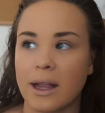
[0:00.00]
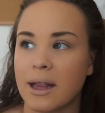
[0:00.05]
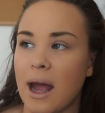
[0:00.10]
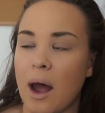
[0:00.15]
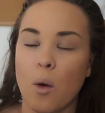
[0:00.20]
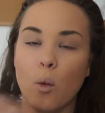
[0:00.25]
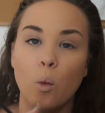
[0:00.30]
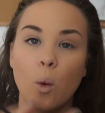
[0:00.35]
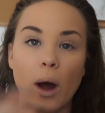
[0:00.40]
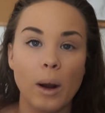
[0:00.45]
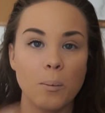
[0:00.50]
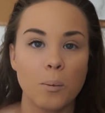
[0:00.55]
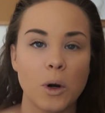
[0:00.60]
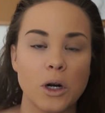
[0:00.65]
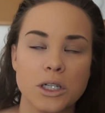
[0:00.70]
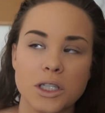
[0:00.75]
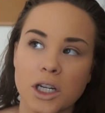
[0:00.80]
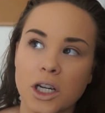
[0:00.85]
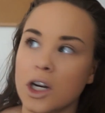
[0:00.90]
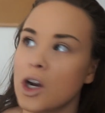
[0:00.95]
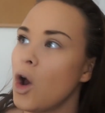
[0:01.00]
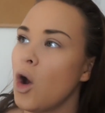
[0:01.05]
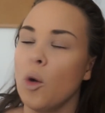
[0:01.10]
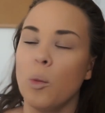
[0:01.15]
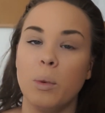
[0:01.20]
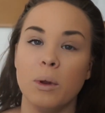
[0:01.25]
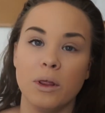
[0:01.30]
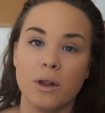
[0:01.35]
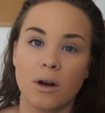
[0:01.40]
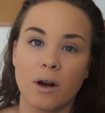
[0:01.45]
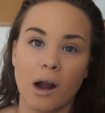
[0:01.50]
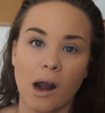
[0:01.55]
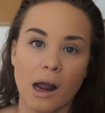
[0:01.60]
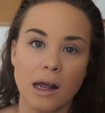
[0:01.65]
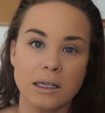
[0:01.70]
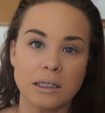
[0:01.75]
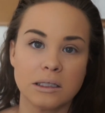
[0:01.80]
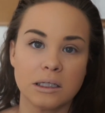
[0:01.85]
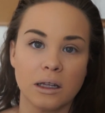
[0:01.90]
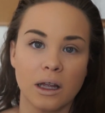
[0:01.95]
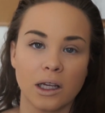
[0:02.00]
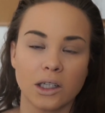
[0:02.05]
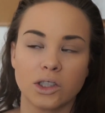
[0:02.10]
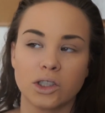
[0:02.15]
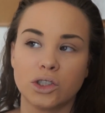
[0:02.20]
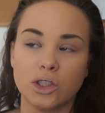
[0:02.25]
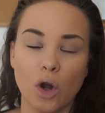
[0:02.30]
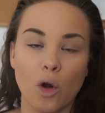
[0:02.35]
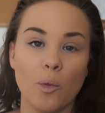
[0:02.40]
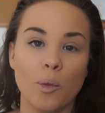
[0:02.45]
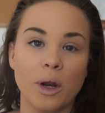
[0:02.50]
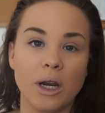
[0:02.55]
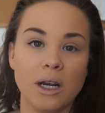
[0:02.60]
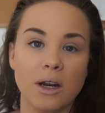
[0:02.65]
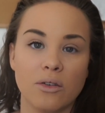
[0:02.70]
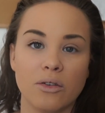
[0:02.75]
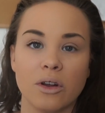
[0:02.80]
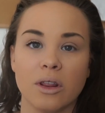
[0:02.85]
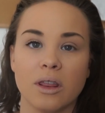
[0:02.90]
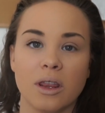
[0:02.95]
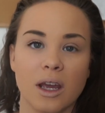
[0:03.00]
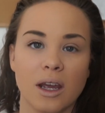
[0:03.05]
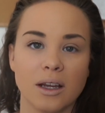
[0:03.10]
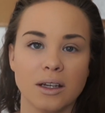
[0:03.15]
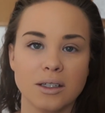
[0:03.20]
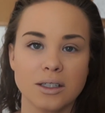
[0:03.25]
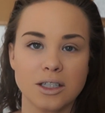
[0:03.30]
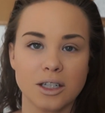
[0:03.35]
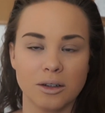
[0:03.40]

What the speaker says: that one person can open their eyes to like so many different things.